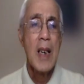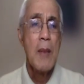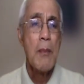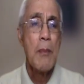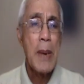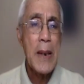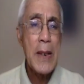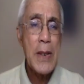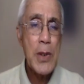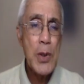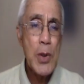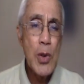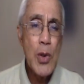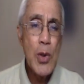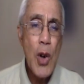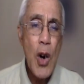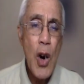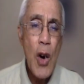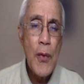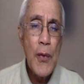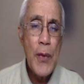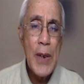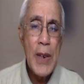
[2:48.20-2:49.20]
But too
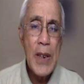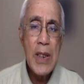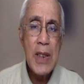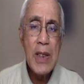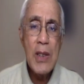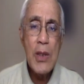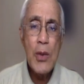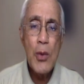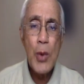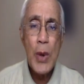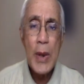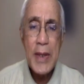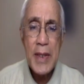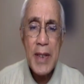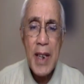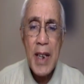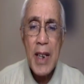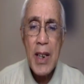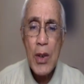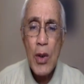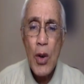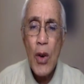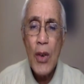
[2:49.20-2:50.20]
often we
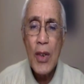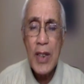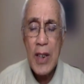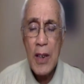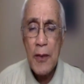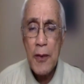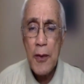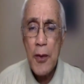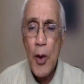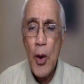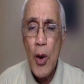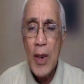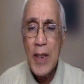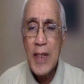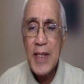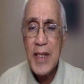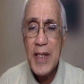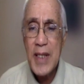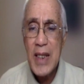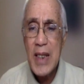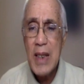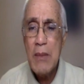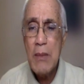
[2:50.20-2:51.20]
take on a
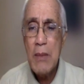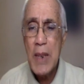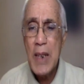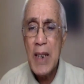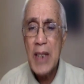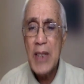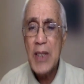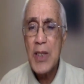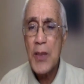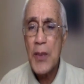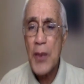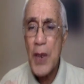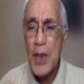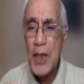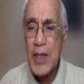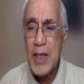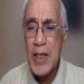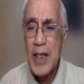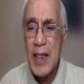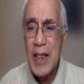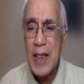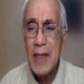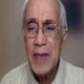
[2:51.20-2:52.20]
false image of
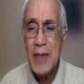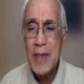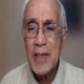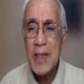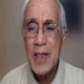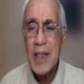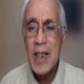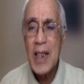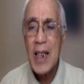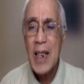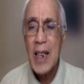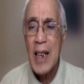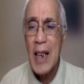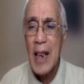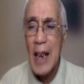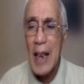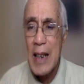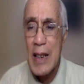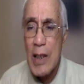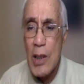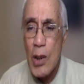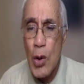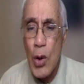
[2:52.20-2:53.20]
ourselves
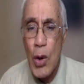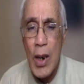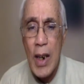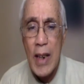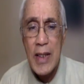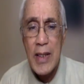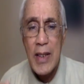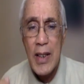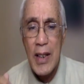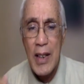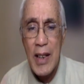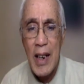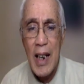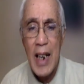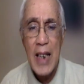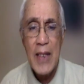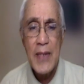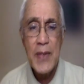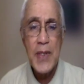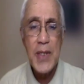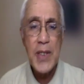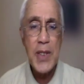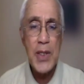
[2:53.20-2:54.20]
and look at our
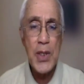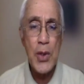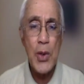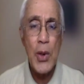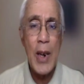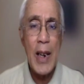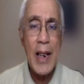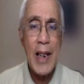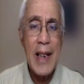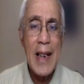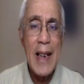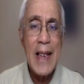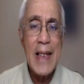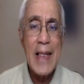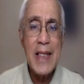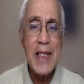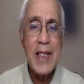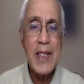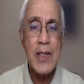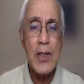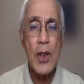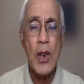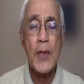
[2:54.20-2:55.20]
lives through a
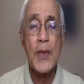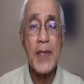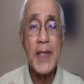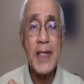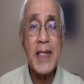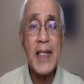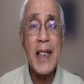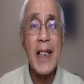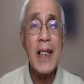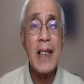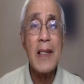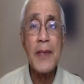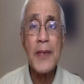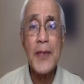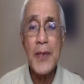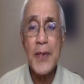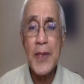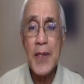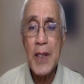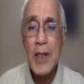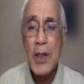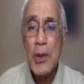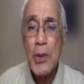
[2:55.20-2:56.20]
lens of
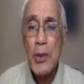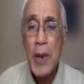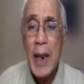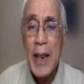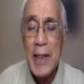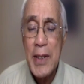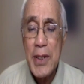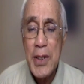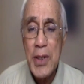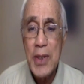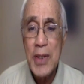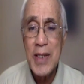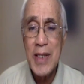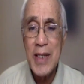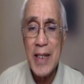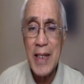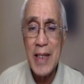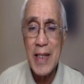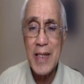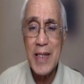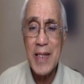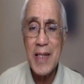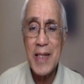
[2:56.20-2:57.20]

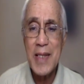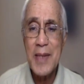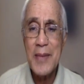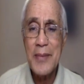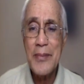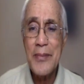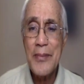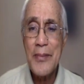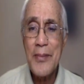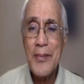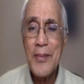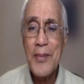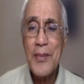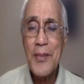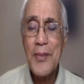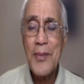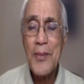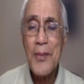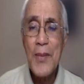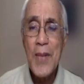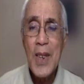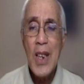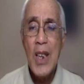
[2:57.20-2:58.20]
self-righteousness.
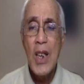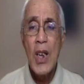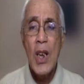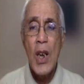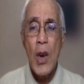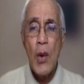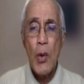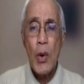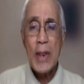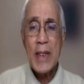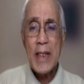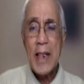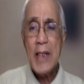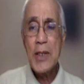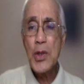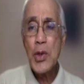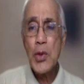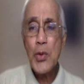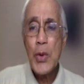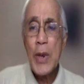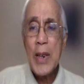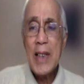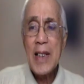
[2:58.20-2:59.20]
We tend
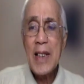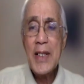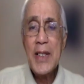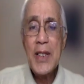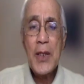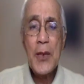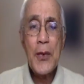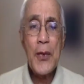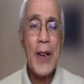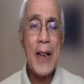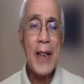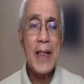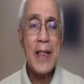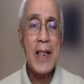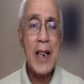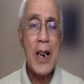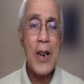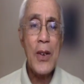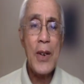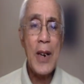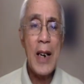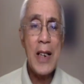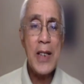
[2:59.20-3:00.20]
to quickly defend
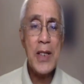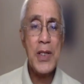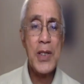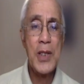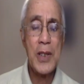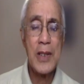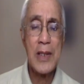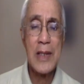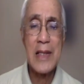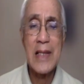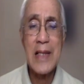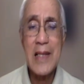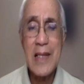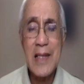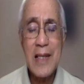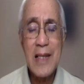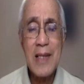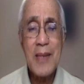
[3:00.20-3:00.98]
our actions,